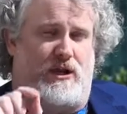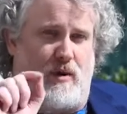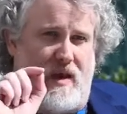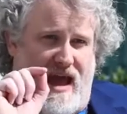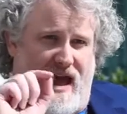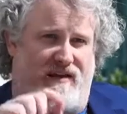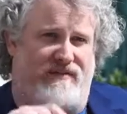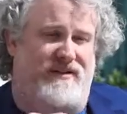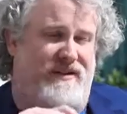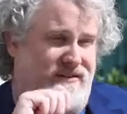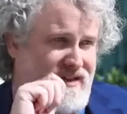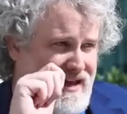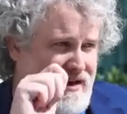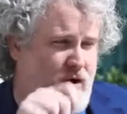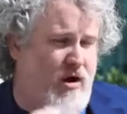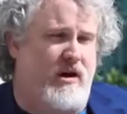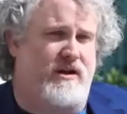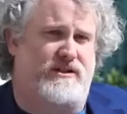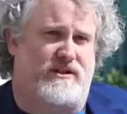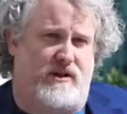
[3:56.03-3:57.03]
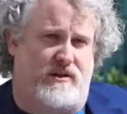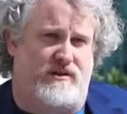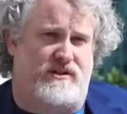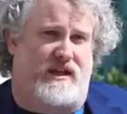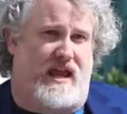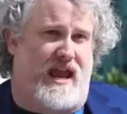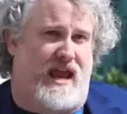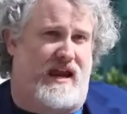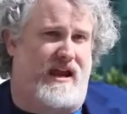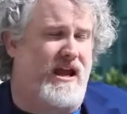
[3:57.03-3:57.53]
You have to then also
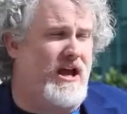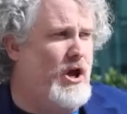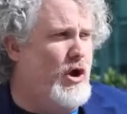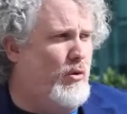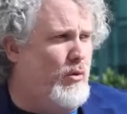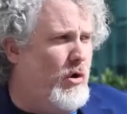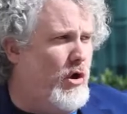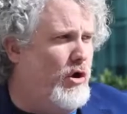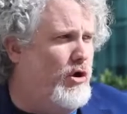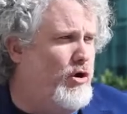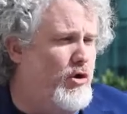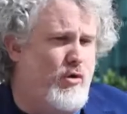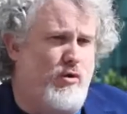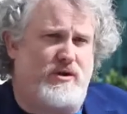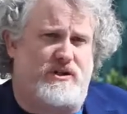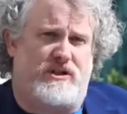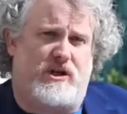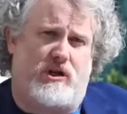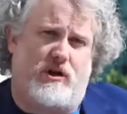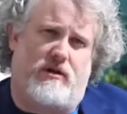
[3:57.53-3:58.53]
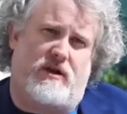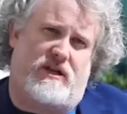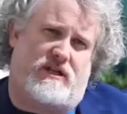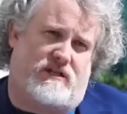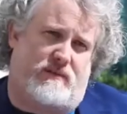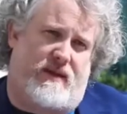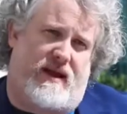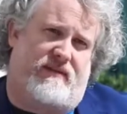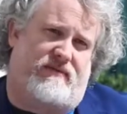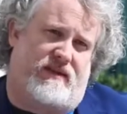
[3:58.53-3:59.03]
say, well, who is
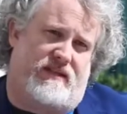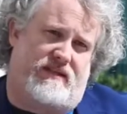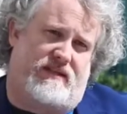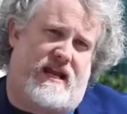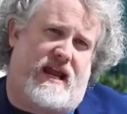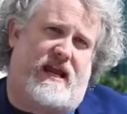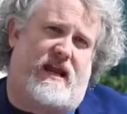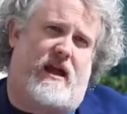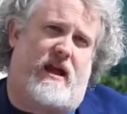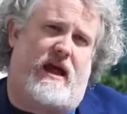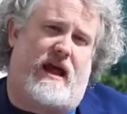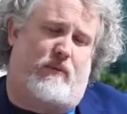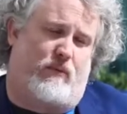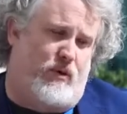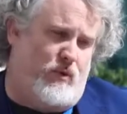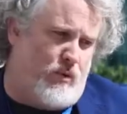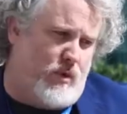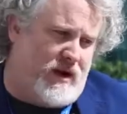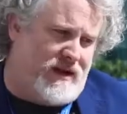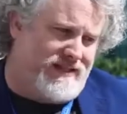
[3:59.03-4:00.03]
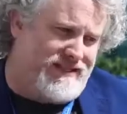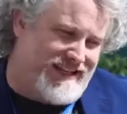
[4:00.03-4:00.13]
curious about this data and would want to